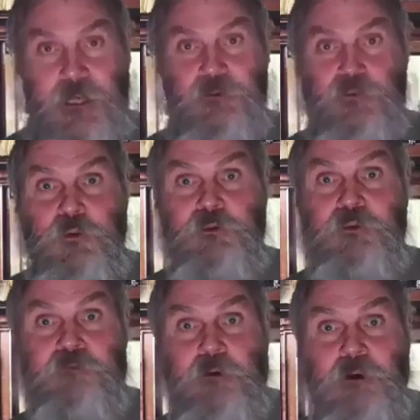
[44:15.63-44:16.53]
They keep
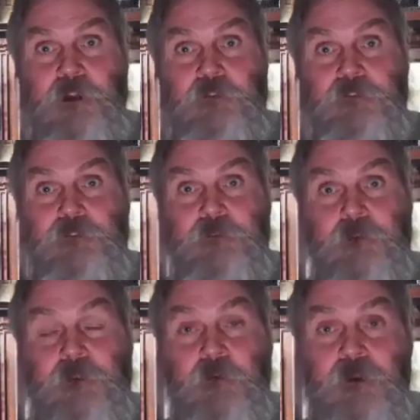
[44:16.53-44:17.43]
saying he was wounded for
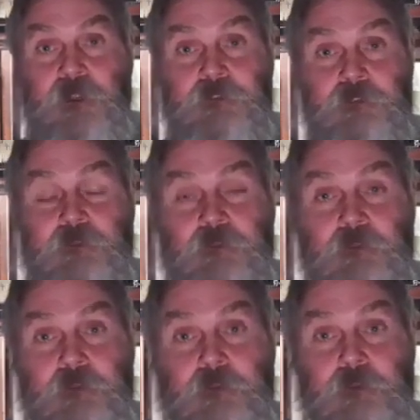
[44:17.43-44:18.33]
us. for
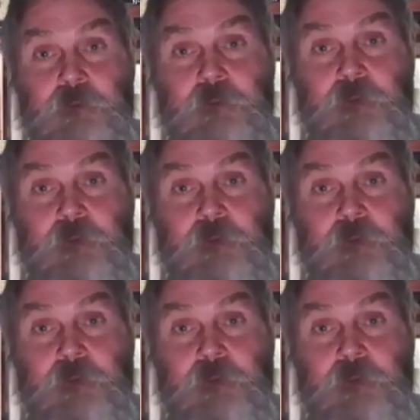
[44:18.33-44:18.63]
was.